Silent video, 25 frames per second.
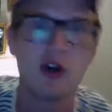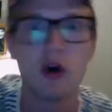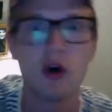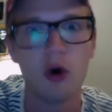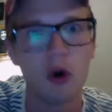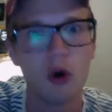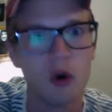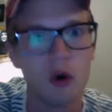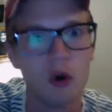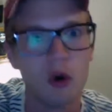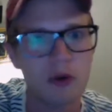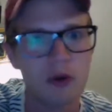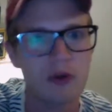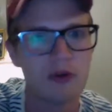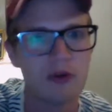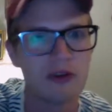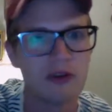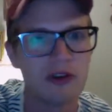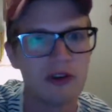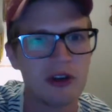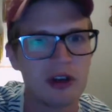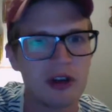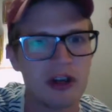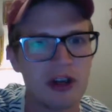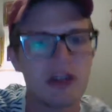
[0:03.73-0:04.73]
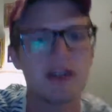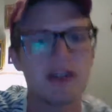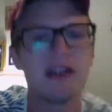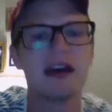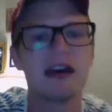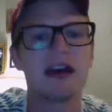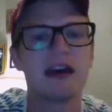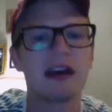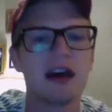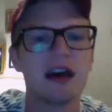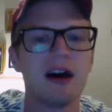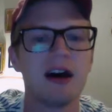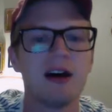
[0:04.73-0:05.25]
goals you could
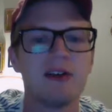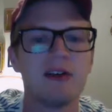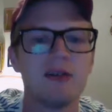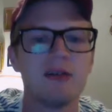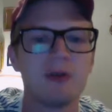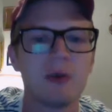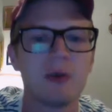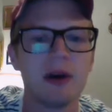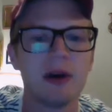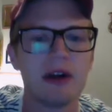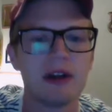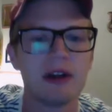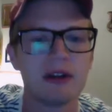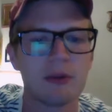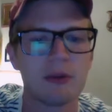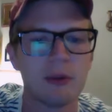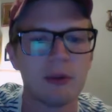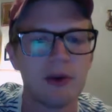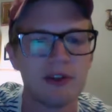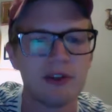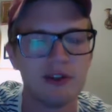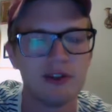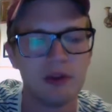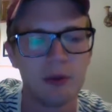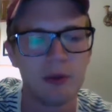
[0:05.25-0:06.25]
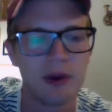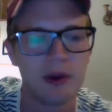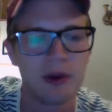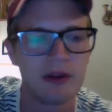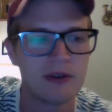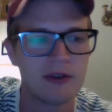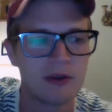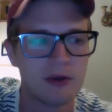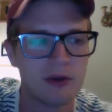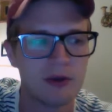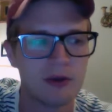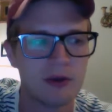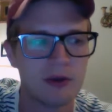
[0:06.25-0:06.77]
think of with what you want
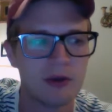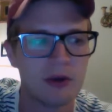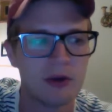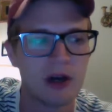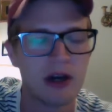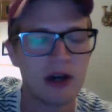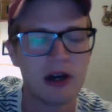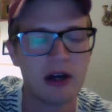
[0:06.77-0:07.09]
to